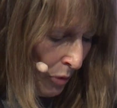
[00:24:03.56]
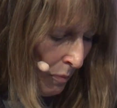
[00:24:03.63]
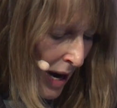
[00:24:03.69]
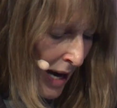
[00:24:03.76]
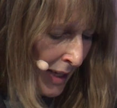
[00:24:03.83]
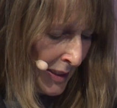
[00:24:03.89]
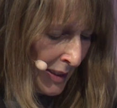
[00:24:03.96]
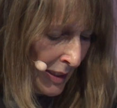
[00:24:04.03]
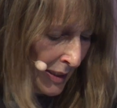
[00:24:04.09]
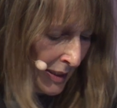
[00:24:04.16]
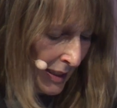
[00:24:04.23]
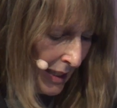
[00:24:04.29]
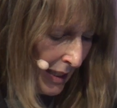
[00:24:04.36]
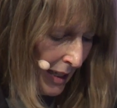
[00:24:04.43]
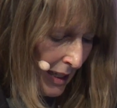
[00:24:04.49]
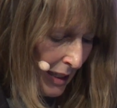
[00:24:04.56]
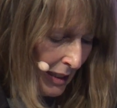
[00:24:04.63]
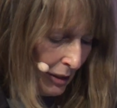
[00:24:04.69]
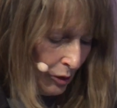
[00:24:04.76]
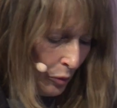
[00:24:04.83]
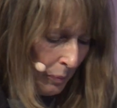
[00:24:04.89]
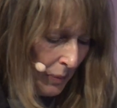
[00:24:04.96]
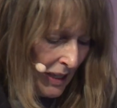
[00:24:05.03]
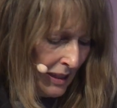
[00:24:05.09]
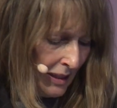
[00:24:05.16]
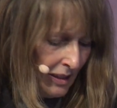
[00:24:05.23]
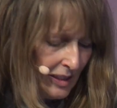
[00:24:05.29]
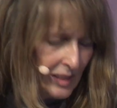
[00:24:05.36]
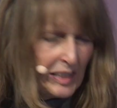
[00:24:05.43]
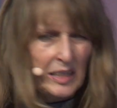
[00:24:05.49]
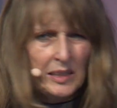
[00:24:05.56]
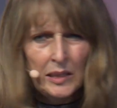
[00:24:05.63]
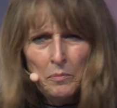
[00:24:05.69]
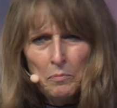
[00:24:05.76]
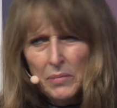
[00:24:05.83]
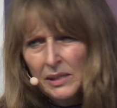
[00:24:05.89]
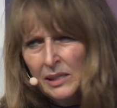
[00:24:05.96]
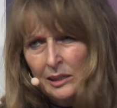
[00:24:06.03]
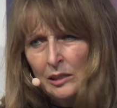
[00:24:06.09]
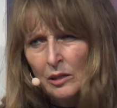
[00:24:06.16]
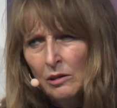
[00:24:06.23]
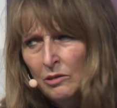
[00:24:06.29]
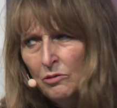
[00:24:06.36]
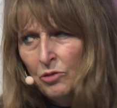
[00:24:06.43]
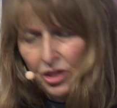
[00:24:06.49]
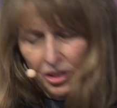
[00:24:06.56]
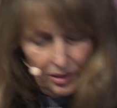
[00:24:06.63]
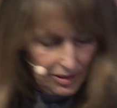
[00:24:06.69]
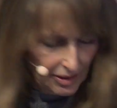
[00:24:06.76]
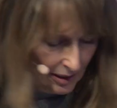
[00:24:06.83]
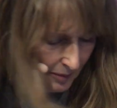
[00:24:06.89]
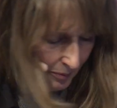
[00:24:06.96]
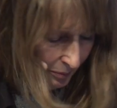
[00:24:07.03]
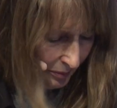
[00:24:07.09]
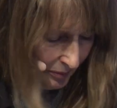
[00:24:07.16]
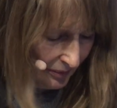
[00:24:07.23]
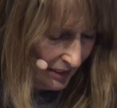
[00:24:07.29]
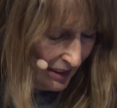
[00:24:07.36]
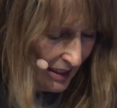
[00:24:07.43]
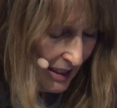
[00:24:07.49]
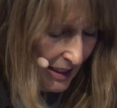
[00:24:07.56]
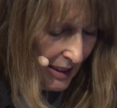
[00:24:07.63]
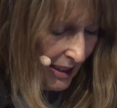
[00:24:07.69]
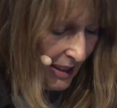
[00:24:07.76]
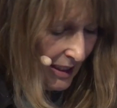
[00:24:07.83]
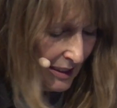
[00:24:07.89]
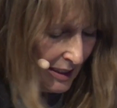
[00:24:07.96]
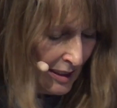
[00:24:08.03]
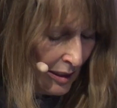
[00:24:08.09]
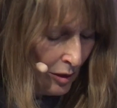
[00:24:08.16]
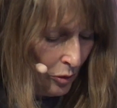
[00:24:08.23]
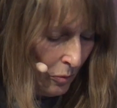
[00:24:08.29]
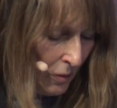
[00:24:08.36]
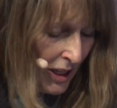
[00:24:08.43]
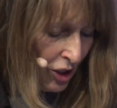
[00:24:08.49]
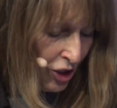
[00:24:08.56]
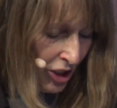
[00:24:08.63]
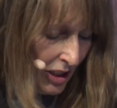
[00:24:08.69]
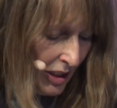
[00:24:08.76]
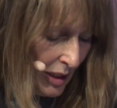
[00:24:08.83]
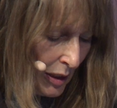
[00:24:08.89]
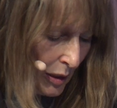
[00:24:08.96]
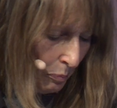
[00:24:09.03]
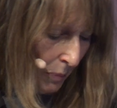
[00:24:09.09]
promises to be the simple solutions. This innovation is